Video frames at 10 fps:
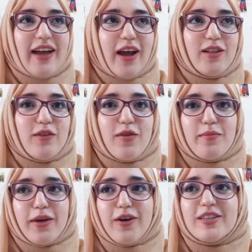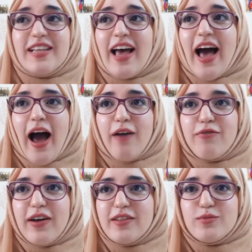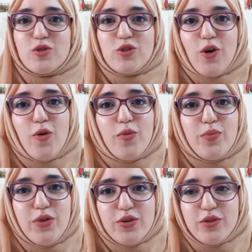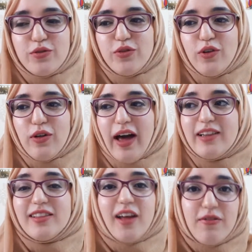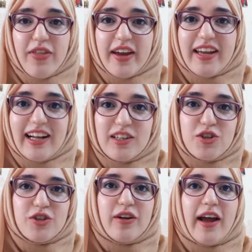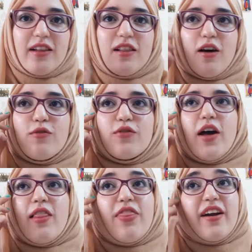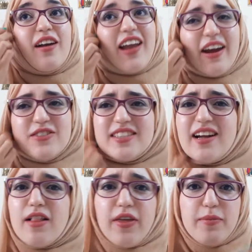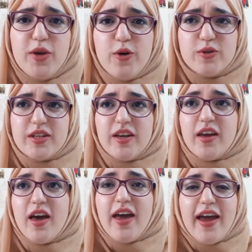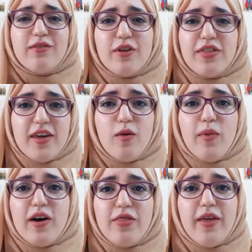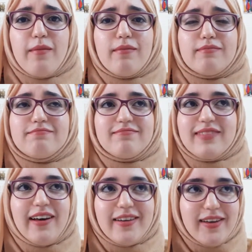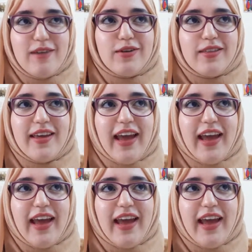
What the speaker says: I love them because I find them so beautiful. I love their culture, I love their lifestyle, their music, everything about them, like everything.